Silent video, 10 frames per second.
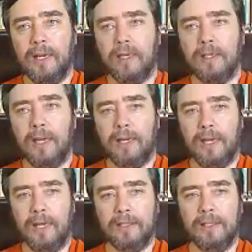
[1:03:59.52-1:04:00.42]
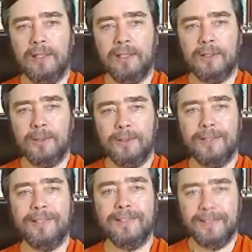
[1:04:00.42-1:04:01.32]
is where my most important
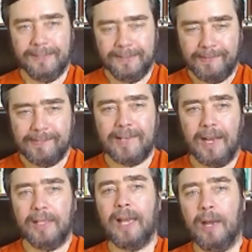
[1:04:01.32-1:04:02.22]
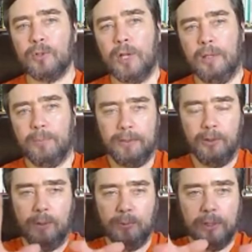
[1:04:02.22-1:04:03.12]
questions lie.
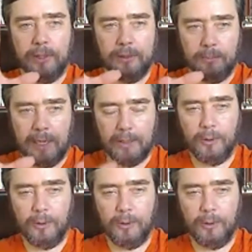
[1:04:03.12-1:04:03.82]
I'm looking at the background